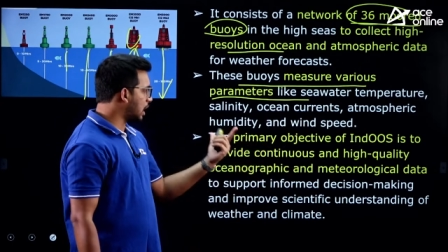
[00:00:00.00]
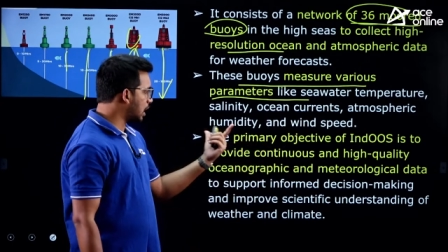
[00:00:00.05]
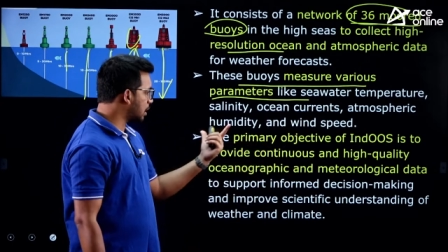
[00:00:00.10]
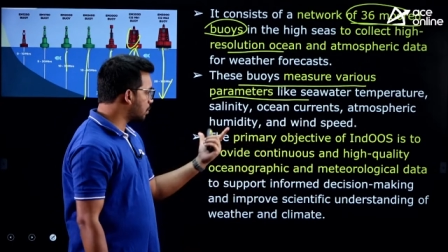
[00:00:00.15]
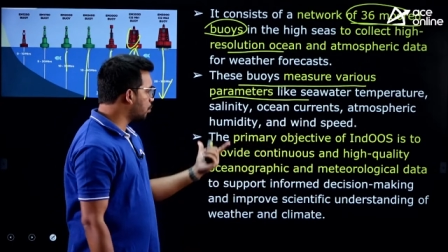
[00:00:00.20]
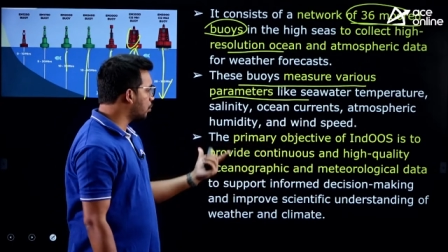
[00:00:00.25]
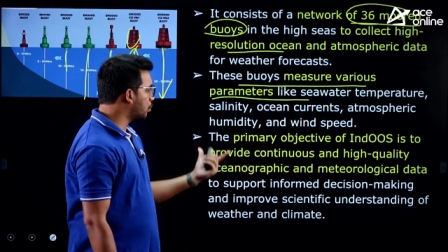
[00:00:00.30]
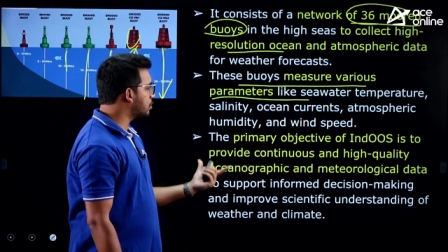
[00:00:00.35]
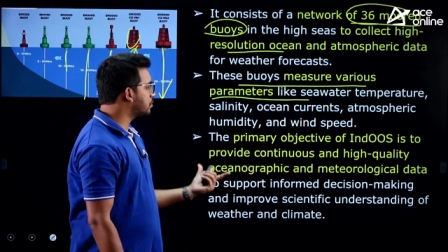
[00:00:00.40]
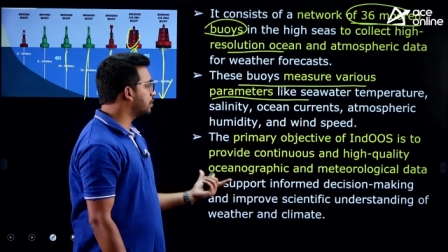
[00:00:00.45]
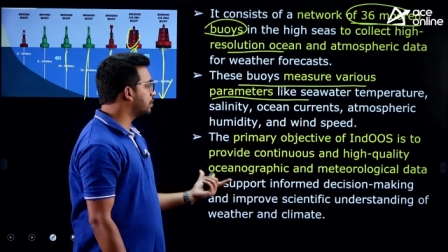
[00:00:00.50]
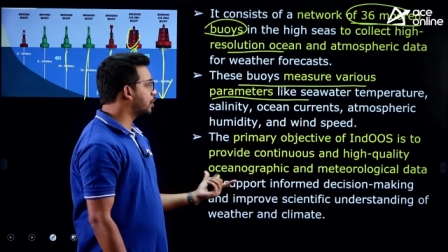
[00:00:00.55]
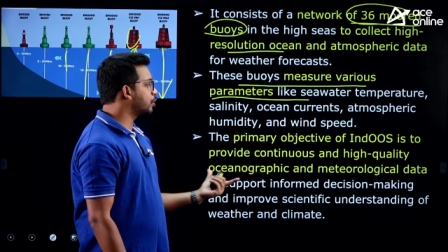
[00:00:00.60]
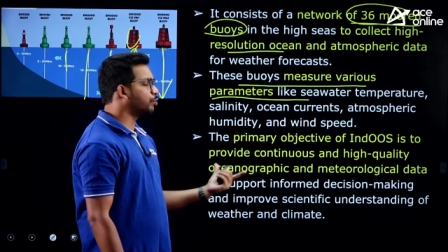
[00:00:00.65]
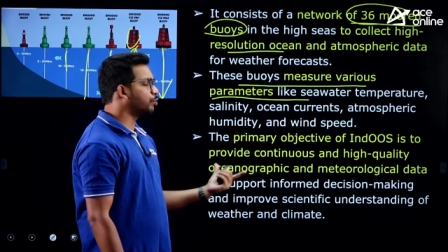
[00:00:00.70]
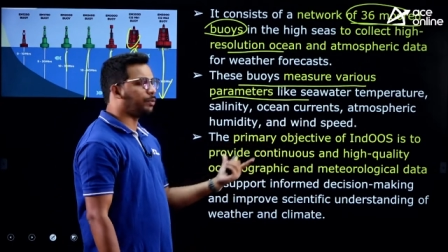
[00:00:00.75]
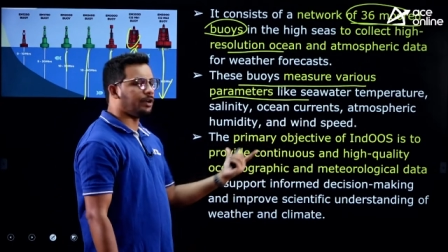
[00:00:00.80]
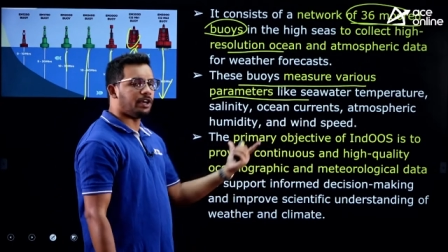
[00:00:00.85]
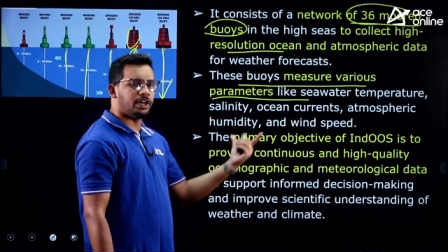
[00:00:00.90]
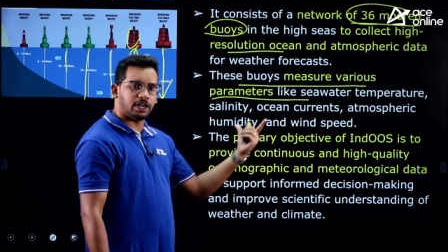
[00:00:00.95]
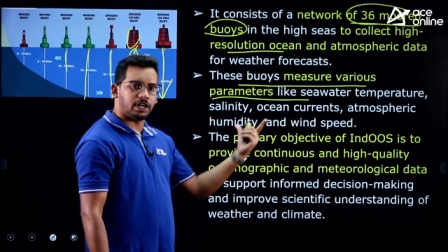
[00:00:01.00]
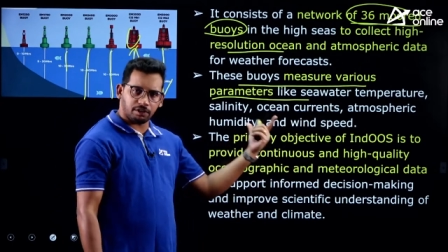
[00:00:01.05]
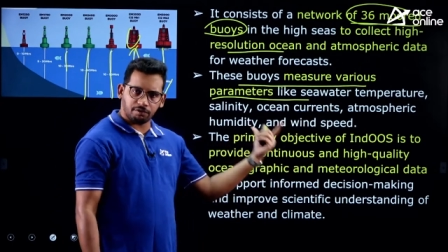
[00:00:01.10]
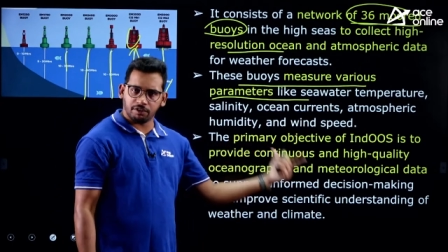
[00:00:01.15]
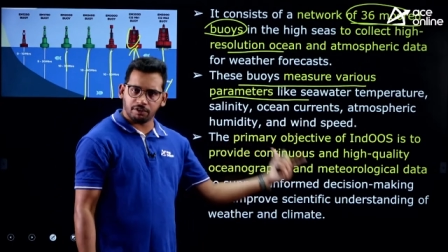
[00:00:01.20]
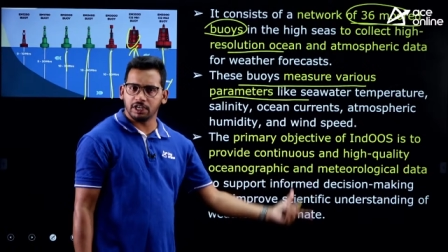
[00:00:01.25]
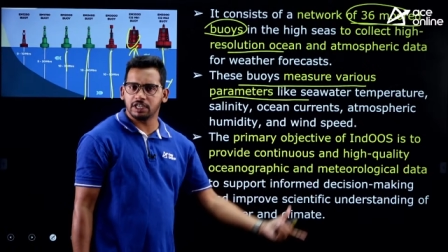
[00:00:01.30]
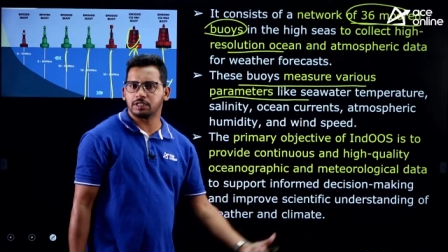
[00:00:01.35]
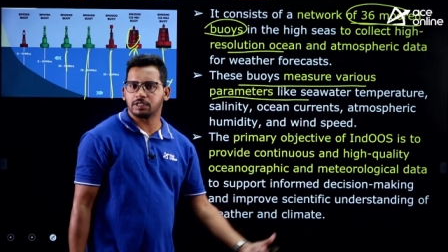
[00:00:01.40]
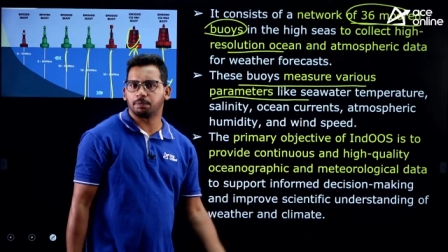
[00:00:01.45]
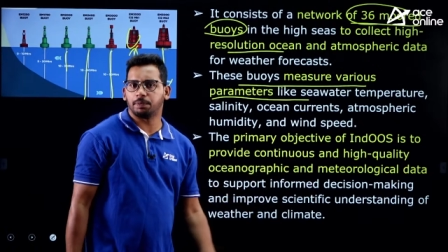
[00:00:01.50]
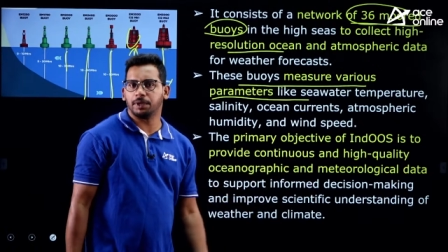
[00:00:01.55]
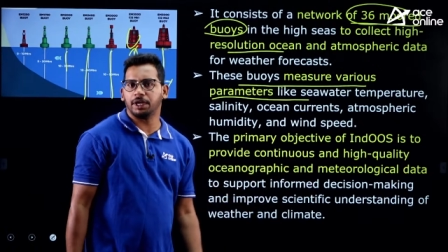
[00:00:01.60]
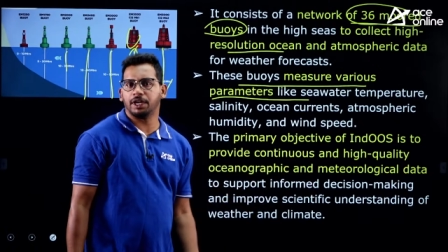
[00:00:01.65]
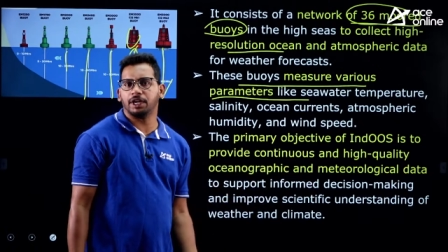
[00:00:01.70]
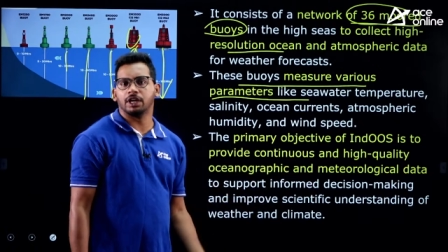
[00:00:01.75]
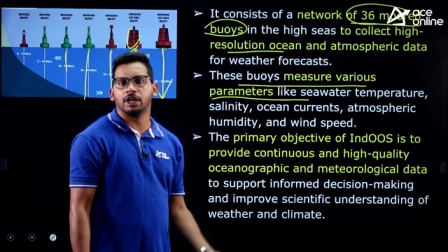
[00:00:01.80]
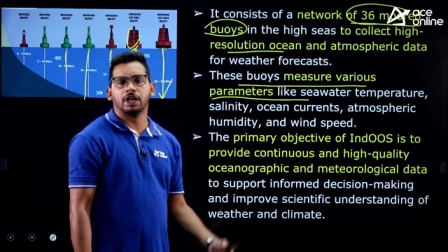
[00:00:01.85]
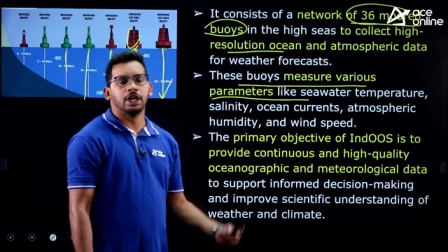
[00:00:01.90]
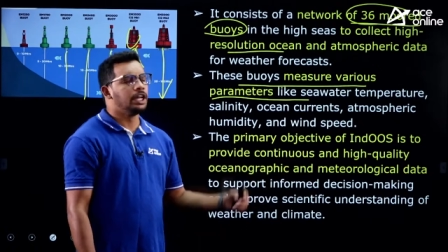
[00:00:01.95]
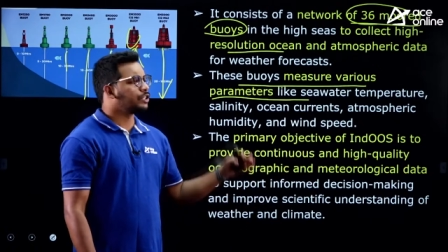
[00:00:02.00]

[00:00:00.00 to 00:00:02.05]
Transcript: atmosphere, humidity, wind speed.